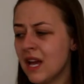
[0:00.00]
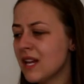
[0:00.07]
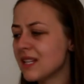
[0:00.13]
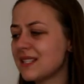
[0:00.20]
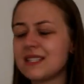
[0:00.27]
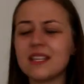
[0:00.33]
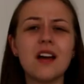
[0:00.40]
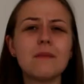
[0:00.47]

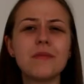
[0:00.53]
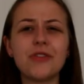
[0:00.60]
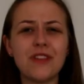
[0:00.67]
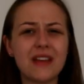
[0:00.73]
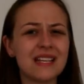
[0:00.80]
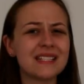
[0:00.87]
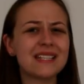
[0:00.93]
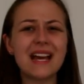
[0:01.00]
Some
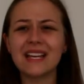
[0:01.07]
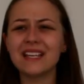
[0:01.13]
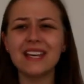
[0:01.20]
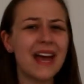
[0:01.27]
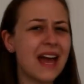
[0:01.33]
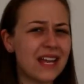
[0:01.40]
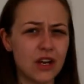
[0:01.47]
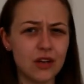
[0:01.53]
things I
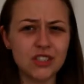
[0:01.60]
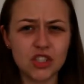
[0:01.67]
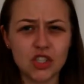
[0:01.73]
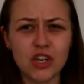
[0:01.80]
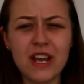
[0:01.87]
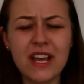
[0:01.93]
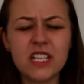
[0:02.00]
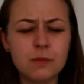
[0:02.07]
cannot
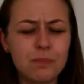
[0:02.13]
change,